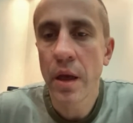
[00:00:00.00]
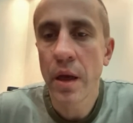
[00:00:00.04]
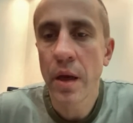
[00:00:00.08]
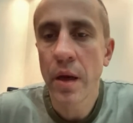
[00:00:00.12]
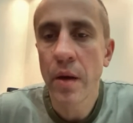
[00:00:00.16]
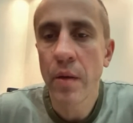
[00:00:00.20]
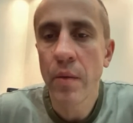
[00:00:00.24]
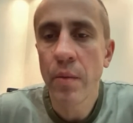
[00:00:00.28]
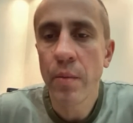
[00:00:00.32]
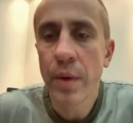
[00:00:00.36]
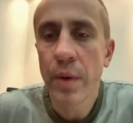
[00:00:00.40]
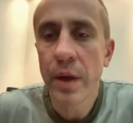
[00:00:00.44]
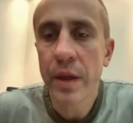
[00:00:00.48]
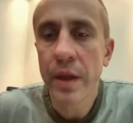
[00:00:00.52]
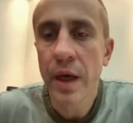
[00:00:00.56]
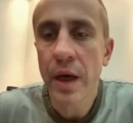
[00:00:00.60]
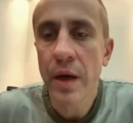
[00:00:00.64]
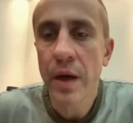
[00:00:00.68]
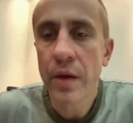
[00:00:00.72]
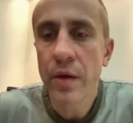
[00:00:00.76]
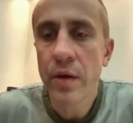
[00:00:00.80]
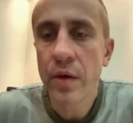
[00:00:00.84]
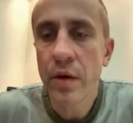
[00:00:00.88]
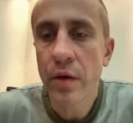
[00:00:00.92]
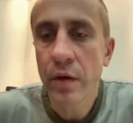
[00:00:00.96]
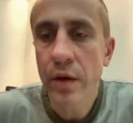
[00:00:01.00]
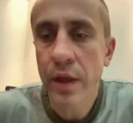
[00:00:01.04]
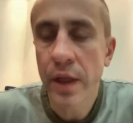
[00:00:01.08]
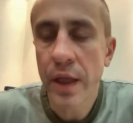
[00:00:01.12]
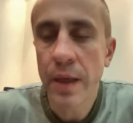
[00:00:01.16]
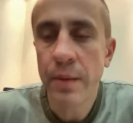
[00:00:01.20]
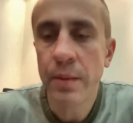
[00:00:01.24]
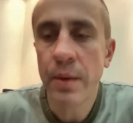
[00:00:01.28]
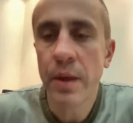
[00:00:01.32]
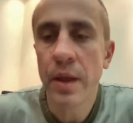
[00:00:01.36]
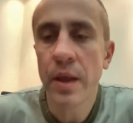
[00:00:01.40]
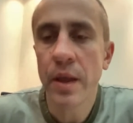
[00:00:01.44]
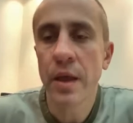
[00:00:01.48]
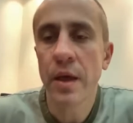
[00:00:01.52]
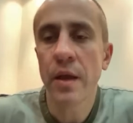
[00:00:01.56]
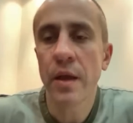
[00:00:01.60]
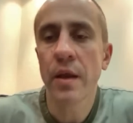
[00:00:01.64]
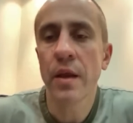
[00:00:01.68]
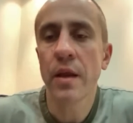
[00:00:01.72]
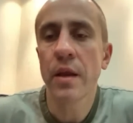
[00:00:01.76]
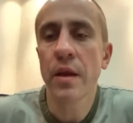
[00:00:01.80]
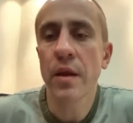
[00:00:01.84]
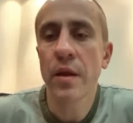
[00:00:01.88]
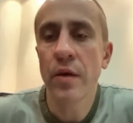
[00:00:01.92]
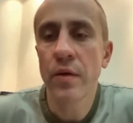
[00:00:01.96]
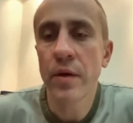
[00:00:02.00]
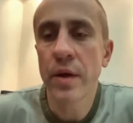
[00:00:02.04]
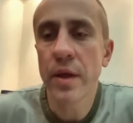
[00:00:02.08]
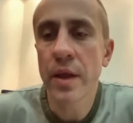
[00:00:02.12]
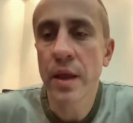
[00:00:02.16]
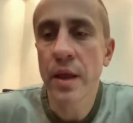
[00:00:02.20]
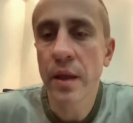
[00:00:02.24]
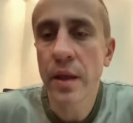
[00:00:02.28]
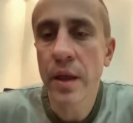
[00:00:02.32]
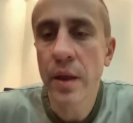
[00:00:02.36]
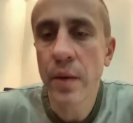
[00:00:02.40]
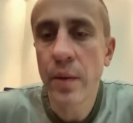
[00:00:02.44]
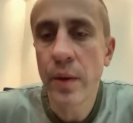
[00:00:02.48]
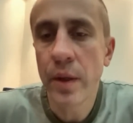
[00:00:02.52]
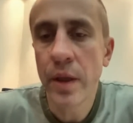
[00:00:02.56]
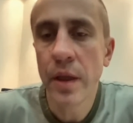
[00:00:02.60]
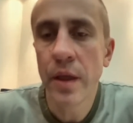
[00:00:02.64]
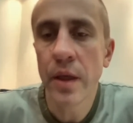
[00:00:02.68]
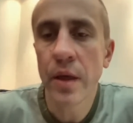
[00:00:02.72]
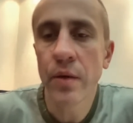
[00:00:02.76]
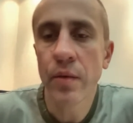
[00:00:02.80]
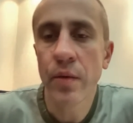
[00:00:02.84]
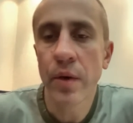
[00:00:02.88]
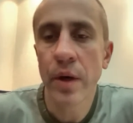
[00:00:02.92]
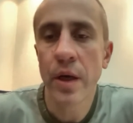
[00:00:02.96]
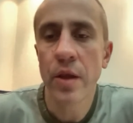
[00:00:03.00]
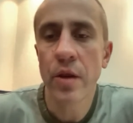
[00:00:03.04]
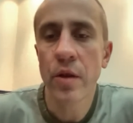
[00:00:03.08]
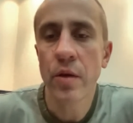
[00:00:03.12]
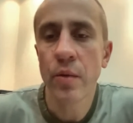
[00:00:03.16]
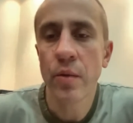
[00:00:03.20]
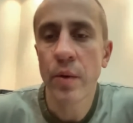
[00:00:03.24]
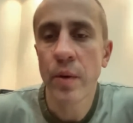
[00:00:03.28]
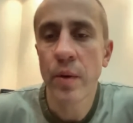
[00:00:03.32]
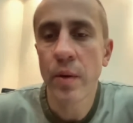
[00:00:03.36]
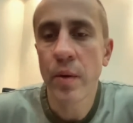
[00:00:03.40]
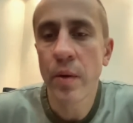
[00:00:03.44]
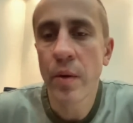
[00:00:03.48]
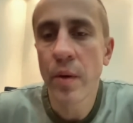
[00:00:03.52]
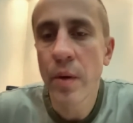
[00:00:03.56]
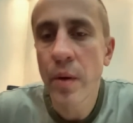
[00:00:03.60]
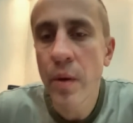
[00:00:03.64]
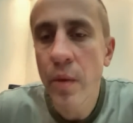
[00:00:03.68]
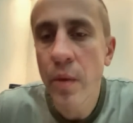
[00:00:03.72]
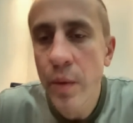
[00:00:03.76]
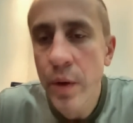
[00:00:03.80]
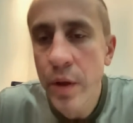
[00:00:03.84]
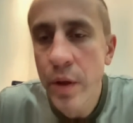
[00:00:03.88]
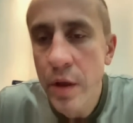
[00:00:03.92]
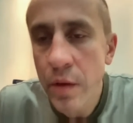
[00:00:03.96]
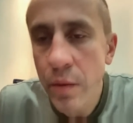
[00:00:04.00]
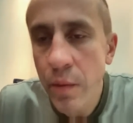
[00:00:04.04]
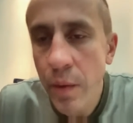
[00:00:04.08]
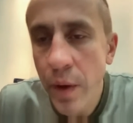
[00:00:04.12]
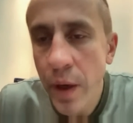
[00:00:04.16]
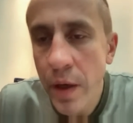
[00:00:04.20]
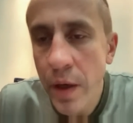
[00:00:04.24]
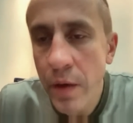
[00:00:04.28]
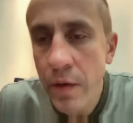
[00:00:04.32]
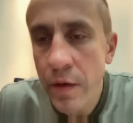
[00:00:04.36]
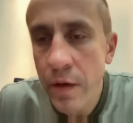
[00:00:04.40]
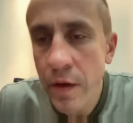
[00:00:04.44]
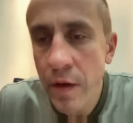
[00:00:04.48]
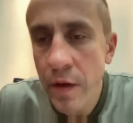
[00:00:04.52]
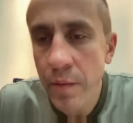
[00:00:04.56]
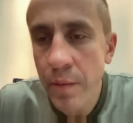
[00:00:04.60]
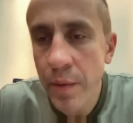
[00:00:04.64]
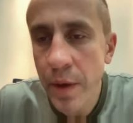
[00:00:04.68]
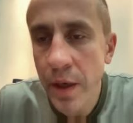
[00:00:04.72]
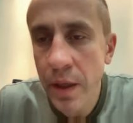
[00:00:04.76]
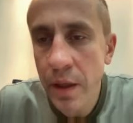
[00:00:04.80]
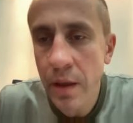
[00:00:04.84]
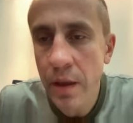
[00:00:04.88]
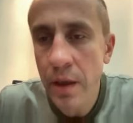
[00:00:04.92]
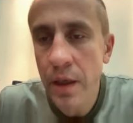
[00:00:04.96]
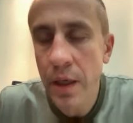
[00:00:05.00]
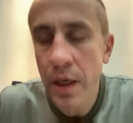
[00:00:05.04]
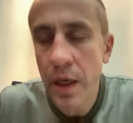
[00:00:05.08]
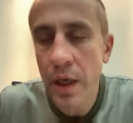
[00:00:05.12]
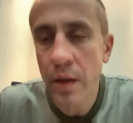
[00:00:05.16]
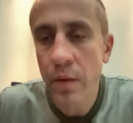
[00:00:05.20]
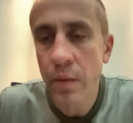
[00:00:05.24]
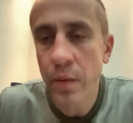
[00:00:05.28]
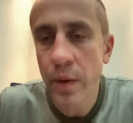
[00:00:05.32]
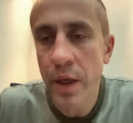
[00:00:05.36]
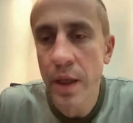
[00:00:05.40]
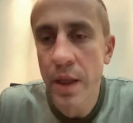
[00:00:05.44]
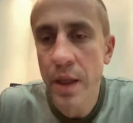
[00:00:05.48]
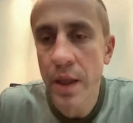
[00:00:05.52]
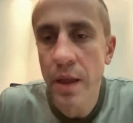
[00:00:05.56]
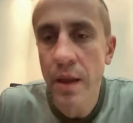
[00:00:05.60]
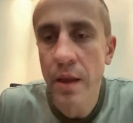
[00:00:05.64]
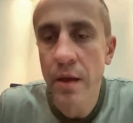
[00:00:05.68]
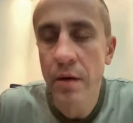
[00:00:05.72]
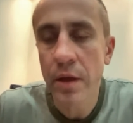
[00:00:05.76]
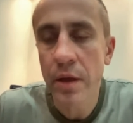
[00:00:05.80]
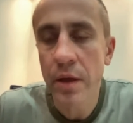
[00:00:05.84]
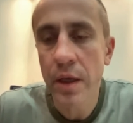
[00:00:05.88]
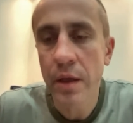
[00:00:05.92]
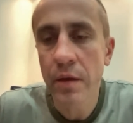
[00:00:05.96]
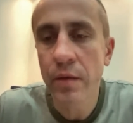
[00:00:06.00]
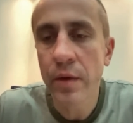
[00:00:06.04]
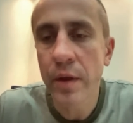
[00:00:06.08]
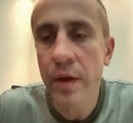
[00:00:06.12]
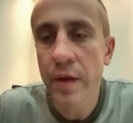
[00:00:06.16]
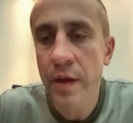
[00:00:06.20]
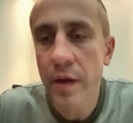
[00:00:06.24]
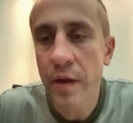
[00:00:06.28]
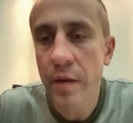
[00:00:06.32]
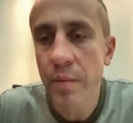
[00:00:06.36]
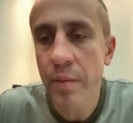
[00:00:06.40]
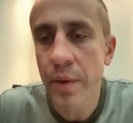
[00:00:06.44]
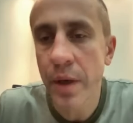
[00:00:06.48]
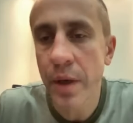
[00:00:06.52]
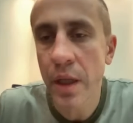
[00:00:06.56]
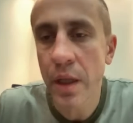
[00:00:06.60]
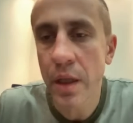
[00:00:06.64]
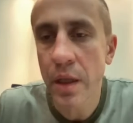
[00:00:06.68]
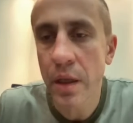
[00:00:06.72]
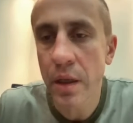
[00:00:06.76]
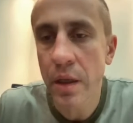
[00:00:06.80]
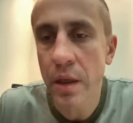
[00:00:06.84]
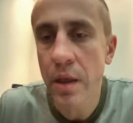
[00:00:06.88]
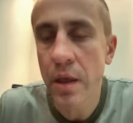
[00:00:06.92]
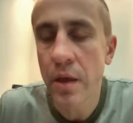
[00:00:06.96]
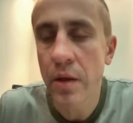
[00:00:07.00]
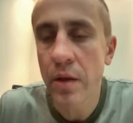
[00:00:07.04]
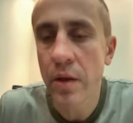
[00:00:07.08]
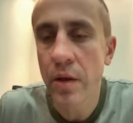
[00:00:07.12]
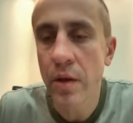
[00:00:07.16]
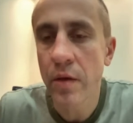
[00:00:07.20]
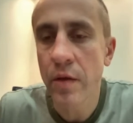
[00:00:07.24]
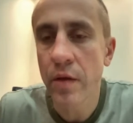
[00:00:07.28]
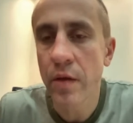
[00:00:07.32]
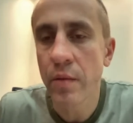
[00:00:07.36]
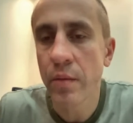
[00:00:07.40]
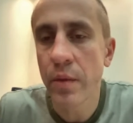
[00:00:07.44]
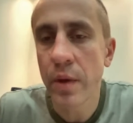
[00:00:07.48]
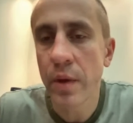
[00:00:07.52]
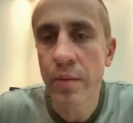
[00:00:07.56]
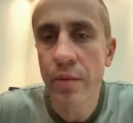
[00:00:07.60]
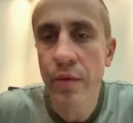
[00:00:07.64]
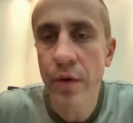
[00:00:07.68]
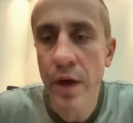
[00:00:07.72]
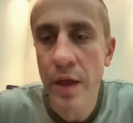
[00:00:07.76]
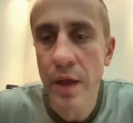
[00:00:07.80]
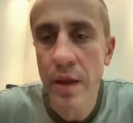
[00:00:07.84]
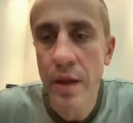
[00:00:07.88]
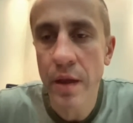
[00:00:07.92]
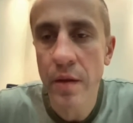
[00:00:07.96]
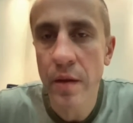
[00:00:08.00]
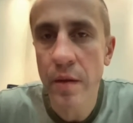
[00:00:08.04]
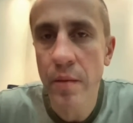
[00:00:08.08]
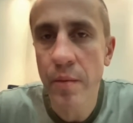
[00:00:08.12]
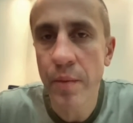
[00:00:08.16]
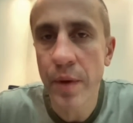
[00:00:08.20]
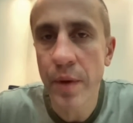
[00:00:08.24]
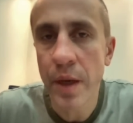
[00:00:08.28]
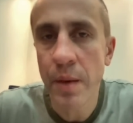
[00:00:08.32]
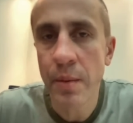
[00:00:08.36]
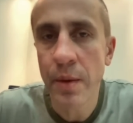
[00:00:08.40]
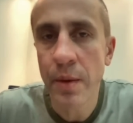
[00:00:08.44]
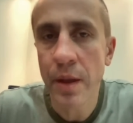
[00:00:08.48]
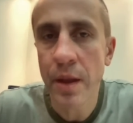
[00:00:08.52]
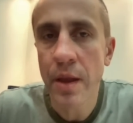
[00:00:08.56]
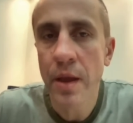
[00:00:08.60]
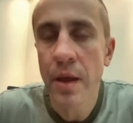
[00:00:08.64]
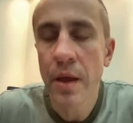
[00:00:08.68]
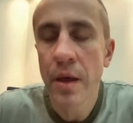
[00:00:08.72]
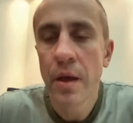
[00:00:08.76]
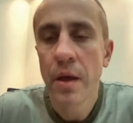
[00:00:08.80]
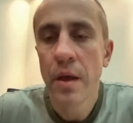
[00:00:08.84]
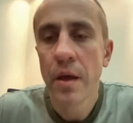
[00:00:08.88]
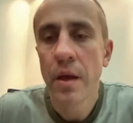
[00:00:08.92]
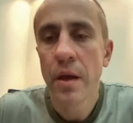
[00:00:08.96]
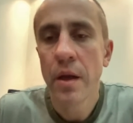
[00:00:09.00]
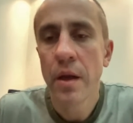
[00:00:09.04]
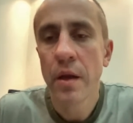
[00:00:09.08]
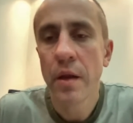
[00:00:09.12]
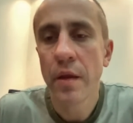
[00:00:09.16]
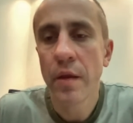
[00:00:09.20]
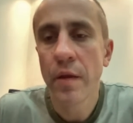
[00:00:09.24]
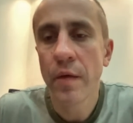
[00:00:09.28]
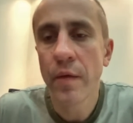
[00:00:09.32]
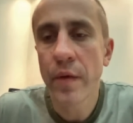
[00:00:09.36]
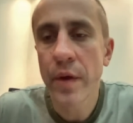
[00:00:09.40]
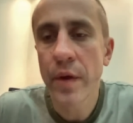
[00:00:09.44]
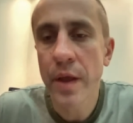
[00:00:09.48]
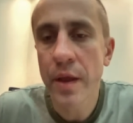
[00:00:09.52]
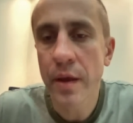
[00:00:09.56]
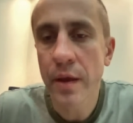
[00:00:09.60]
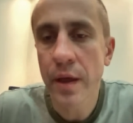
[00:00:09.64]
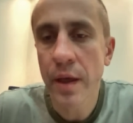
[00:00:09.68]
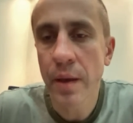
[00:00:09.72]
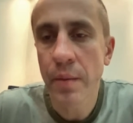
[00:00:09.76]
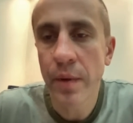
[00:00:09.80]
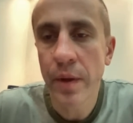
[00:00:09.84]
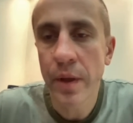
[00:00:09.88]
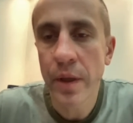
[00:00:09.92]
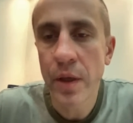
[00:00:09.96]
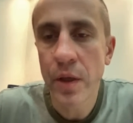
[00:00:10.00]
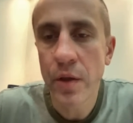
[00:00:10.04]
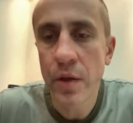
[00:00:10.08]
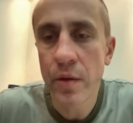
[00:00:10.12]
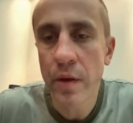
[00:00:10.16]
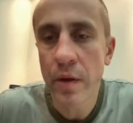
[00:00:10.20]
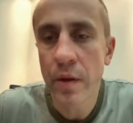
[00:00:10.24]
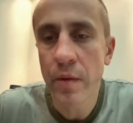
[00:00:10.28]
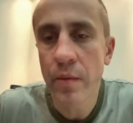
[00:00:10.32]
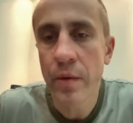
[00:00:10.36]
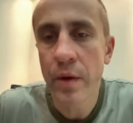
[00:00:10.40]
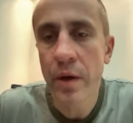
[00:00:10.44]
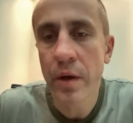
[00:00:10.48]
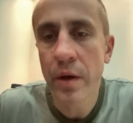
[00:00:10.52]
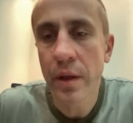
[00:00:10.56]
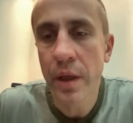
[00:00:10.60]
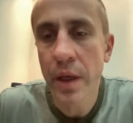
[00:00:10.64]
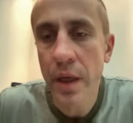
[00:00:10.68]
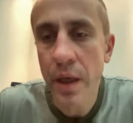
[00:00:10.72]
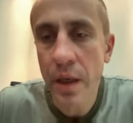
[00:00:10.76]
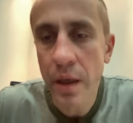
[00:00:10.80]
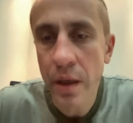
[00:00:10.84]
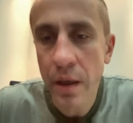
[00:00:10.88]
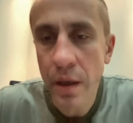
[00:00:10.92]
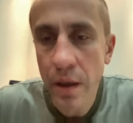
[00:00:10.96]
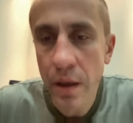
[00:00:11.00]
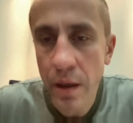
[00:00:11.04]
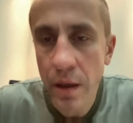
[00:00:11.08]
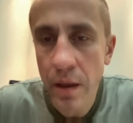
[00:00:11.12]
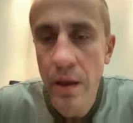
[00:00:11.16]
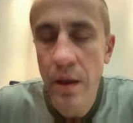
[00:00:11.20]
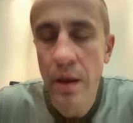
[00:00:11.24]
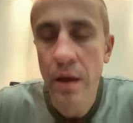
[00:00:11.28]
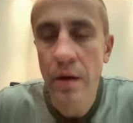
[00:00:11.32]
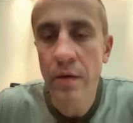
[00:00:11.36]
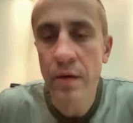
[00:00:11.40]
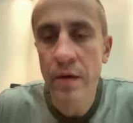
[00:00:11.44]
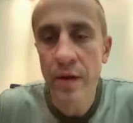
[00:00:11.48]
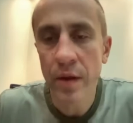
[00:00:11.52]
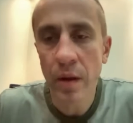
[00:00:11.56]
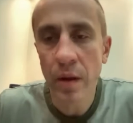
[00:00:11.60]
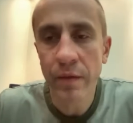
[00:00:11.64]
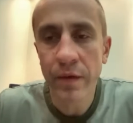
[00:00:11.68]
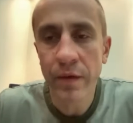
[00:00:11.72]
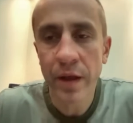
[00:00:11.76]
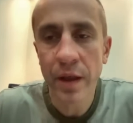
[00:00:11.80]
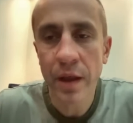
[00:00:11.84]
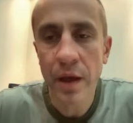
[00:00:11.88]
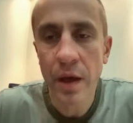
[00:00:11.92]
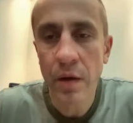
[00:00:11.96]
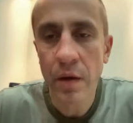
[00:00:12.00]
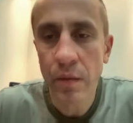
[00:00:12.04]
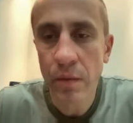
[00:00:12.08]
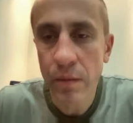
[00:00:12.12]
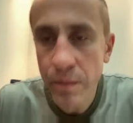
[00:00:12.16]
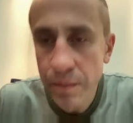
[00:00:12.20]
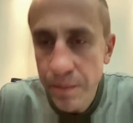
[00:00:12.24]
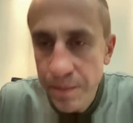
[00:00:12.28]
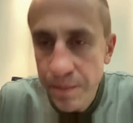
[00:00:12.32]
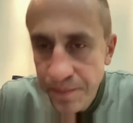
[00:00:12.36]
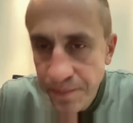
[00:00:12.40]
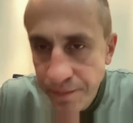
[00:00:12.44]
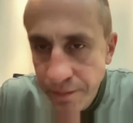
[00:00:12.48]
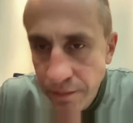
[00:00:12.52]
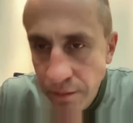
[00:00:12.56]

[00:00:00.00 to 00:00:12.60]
you're claiming that there is a liquidity crunch, which is why you suspended the gateways. They're not really suspended, you know. So we process payments. There is a couple issues where like resolving now.